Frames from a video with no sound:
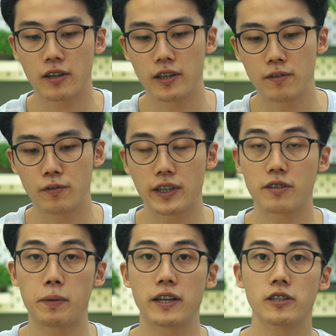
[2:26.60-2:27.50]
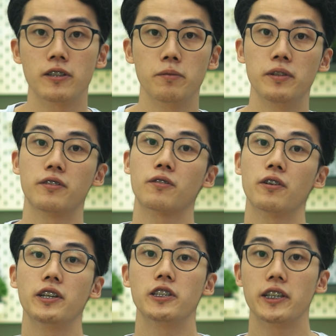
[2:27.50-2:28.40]
card for expandable
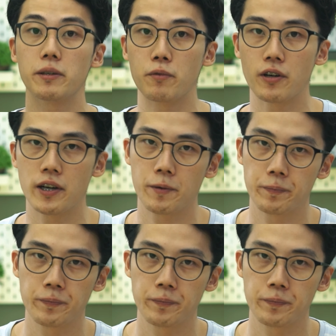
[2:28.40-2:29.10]
storage anymore.